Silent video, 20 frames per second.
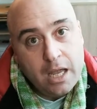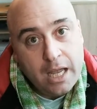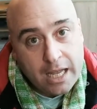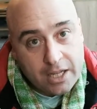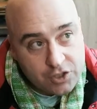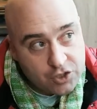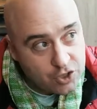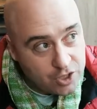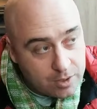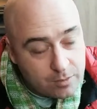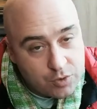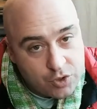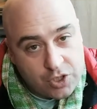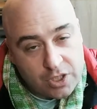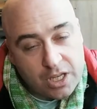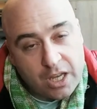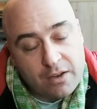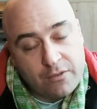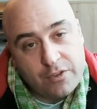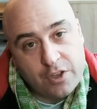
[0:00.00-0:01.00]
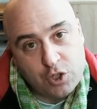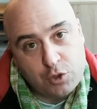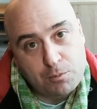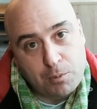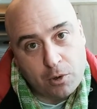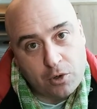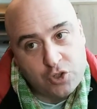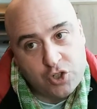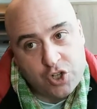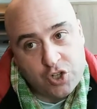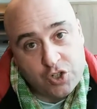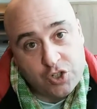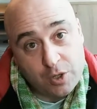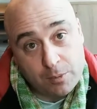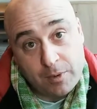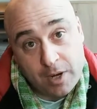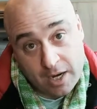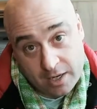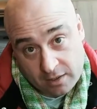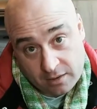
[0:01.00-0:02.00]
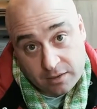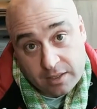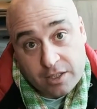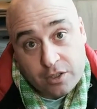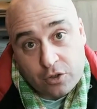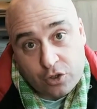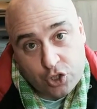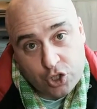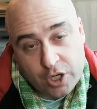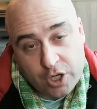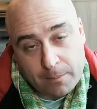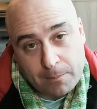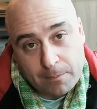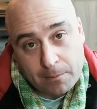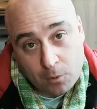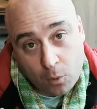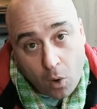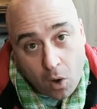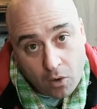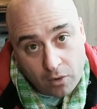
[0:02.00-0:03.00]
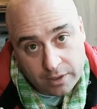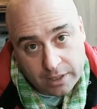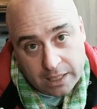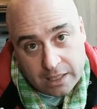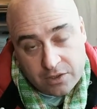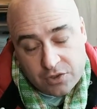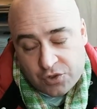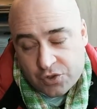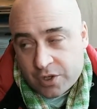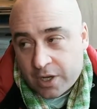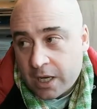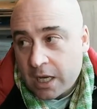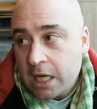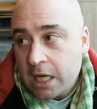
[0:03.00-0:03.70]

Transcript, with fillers: it seems to give this person some kind of leadership qualities